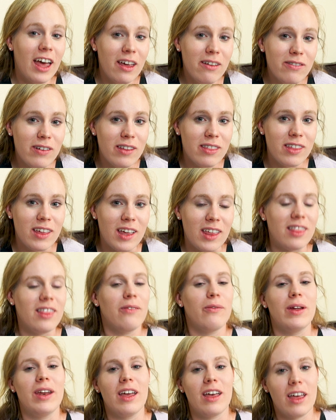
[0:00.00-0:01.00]
everything
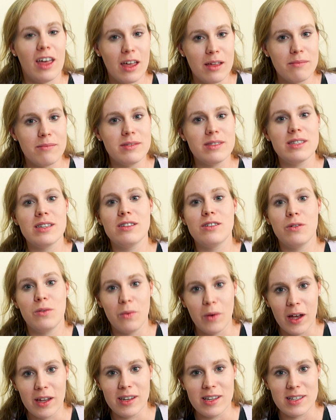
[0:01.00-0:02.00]
when it comes to
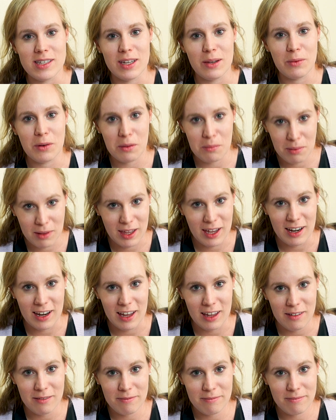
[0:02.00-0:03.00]
Walt Disney World planning.